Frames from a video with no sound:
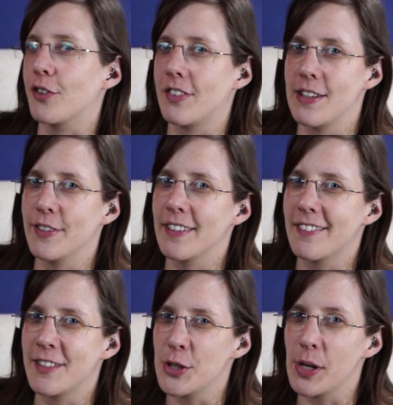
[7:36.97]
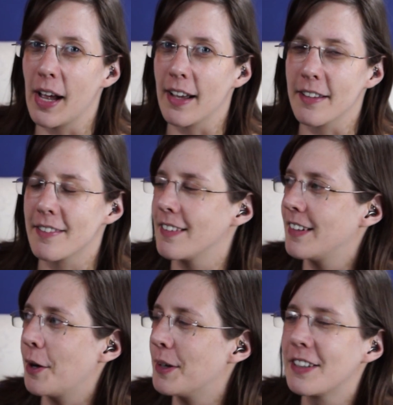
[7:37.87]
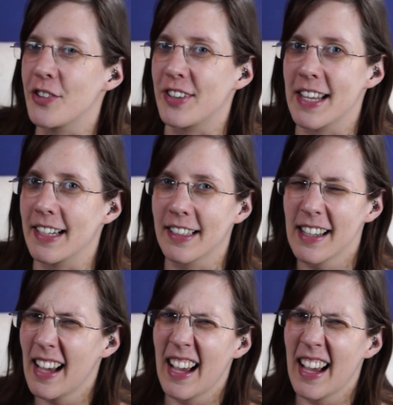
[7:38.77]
Stevens to you guys. No, just kidding.